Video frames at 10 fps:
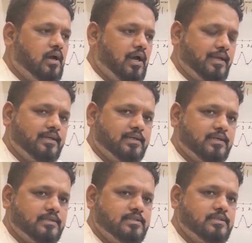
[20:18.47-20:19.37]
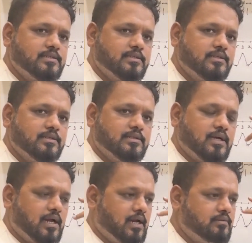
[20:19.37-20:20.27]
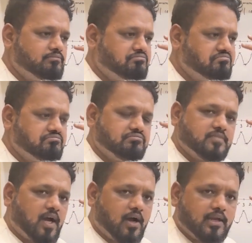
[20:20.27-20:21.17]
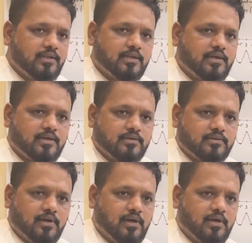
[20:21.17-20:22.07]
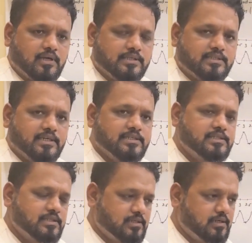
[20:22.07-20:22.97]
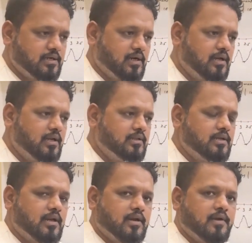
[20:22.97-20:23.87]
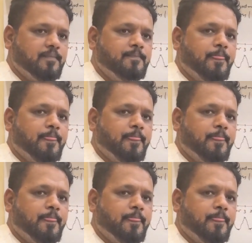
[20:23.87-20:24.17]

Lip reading: high returns, and all other constraints, all other